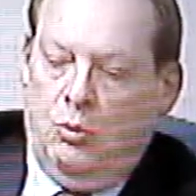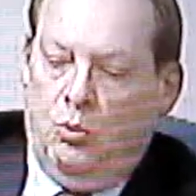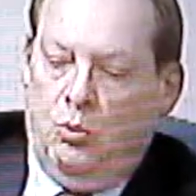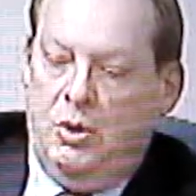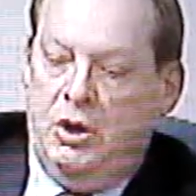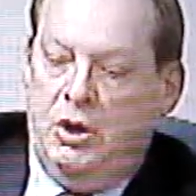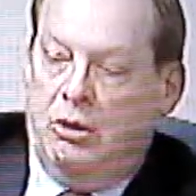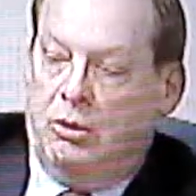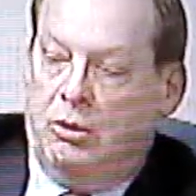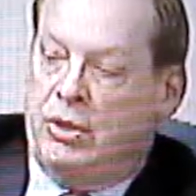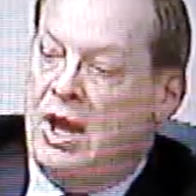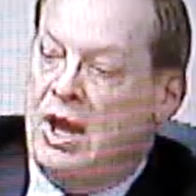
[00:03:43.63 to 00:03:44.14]

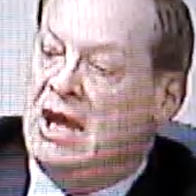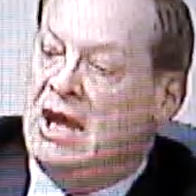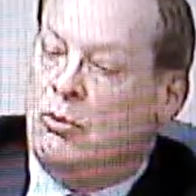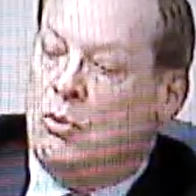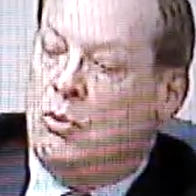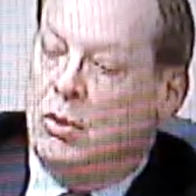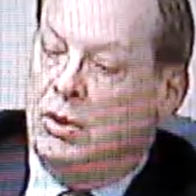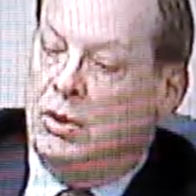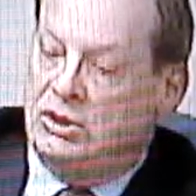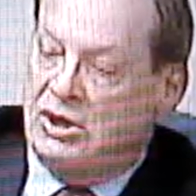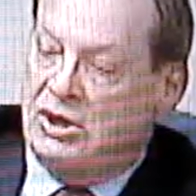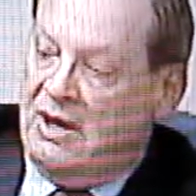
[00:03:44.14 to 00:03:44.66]
We are then
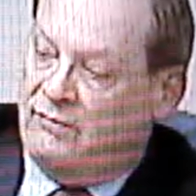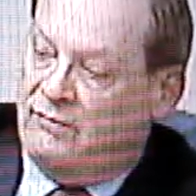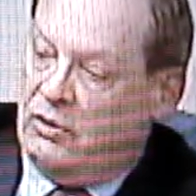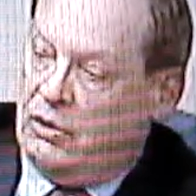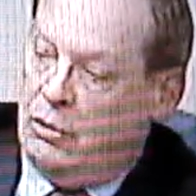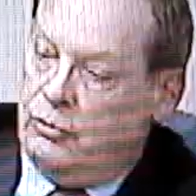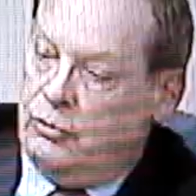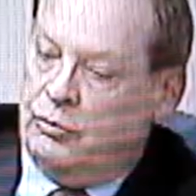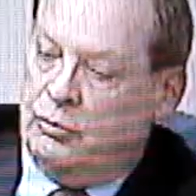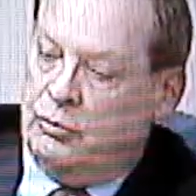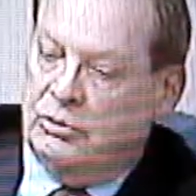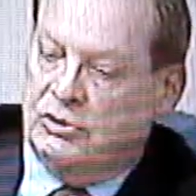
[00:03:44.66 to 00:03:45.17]
going to have to
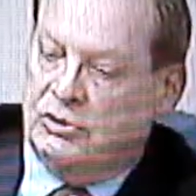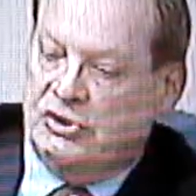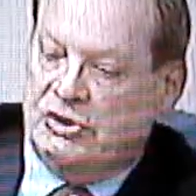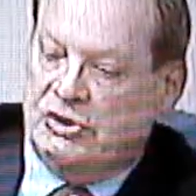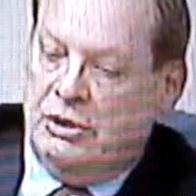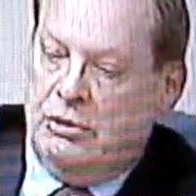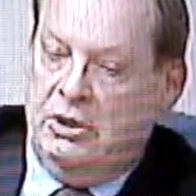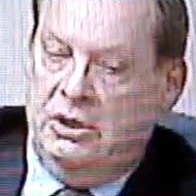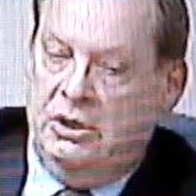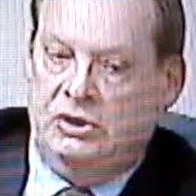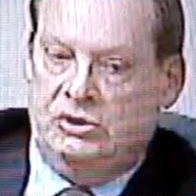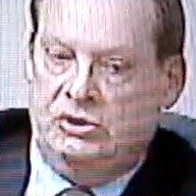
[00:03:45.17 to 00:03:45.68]
go through a
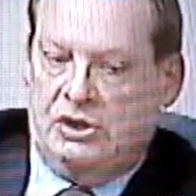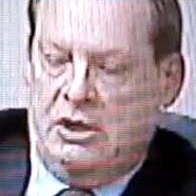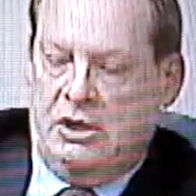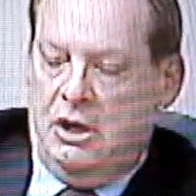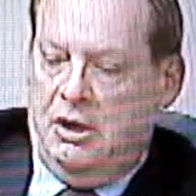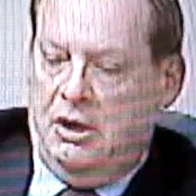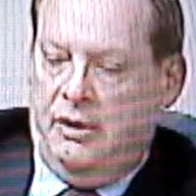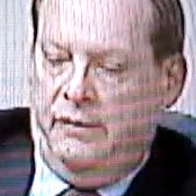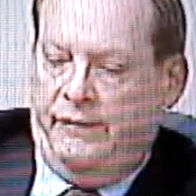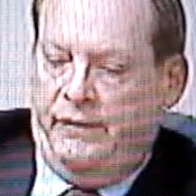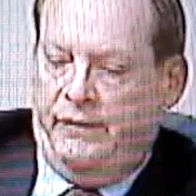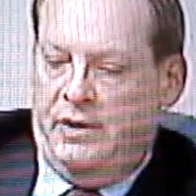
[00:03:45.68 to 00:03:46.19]
series
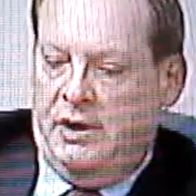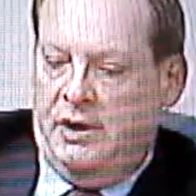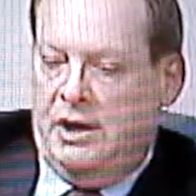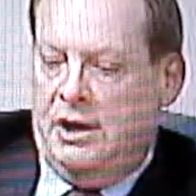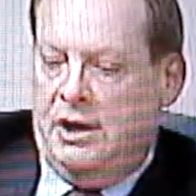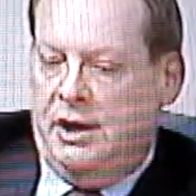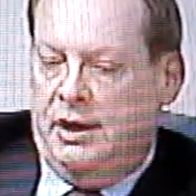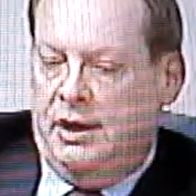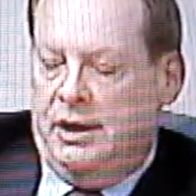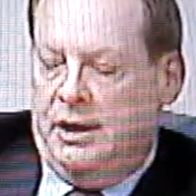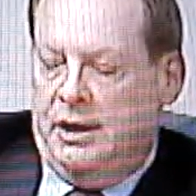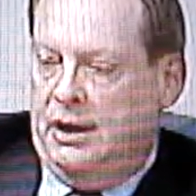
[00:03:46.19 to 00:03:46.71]

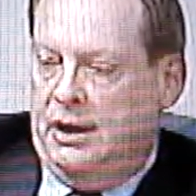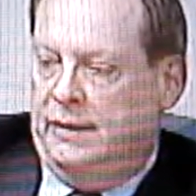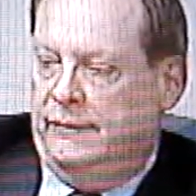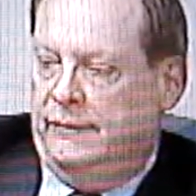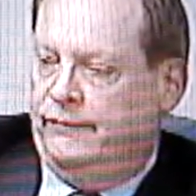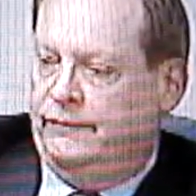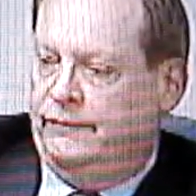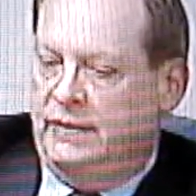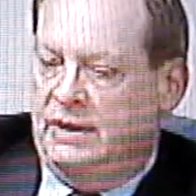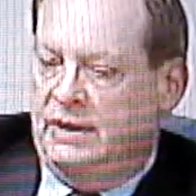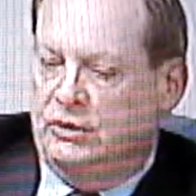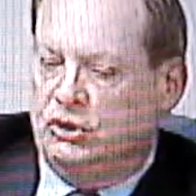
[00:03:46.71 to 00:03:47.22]

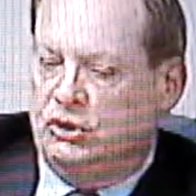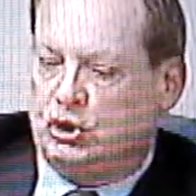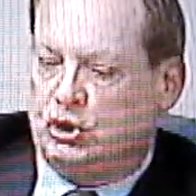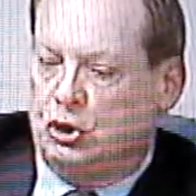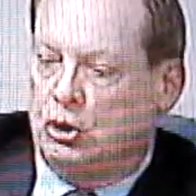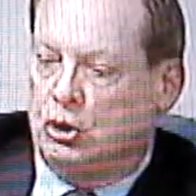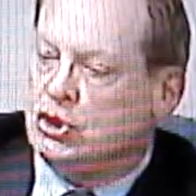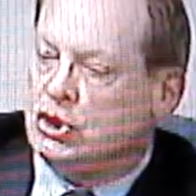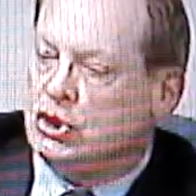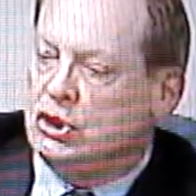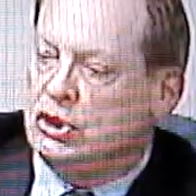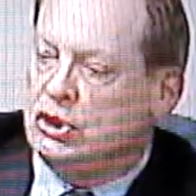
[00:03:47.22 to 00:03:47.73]
of
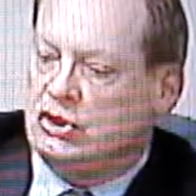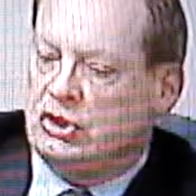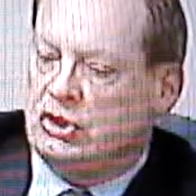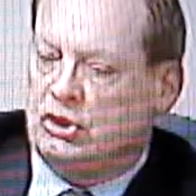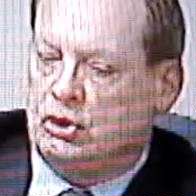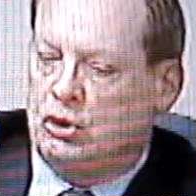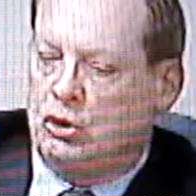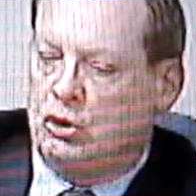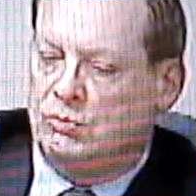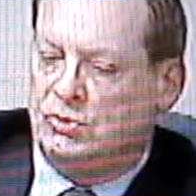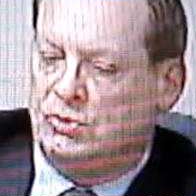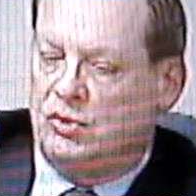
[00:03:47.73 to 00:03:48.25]
searches
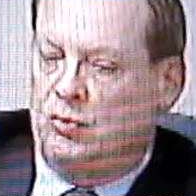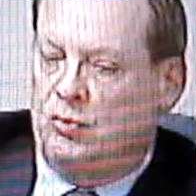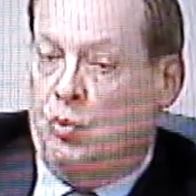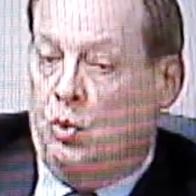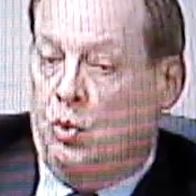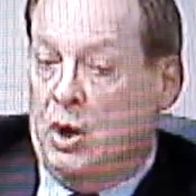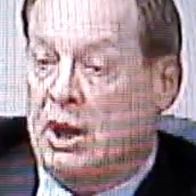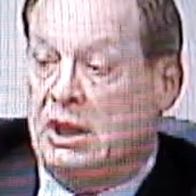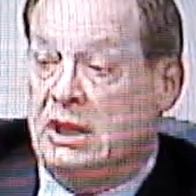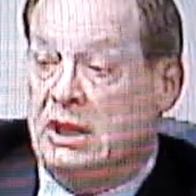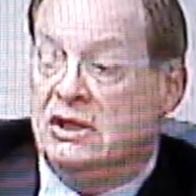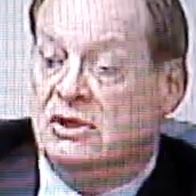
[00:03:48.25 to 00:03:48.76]
in terms of
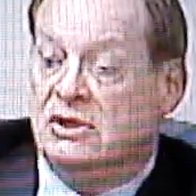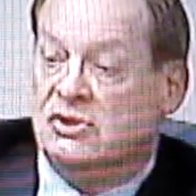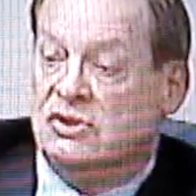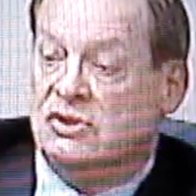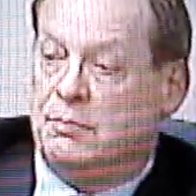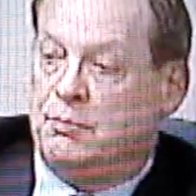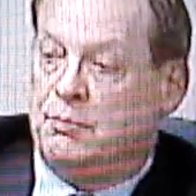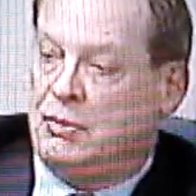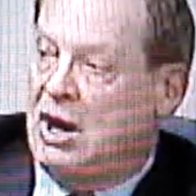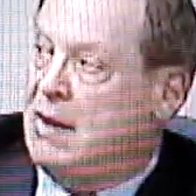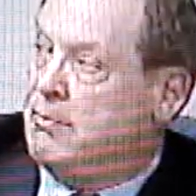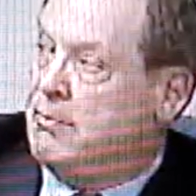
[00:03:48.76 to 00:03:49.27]
what is
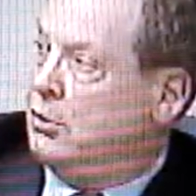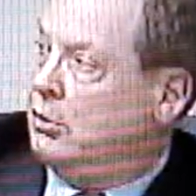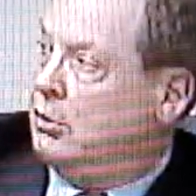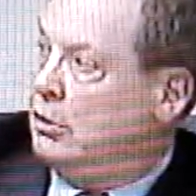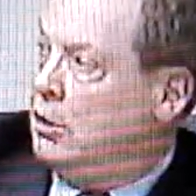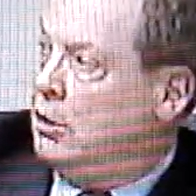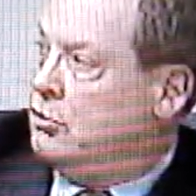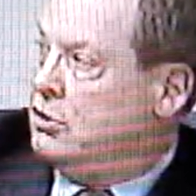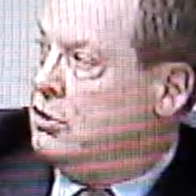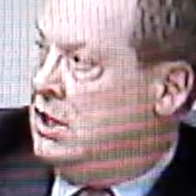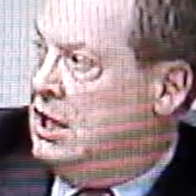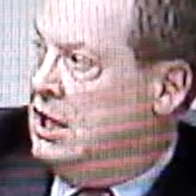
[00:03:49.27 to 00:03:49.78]
the proper
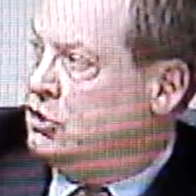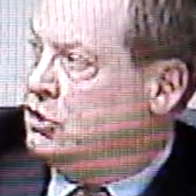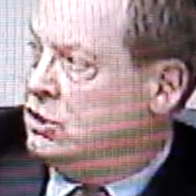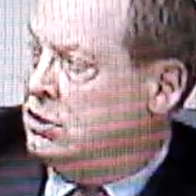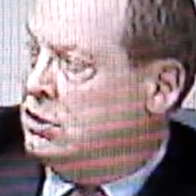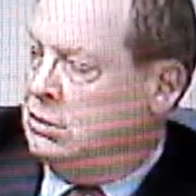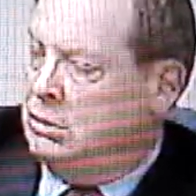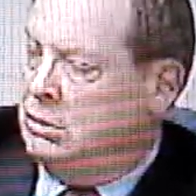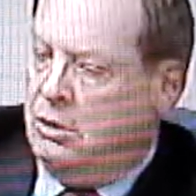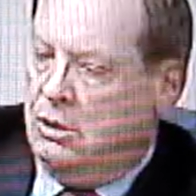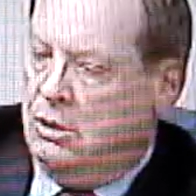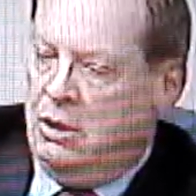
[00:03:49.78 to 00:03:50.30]

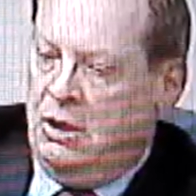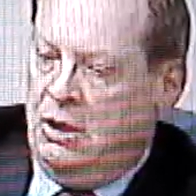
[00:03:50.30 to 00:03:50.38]
location,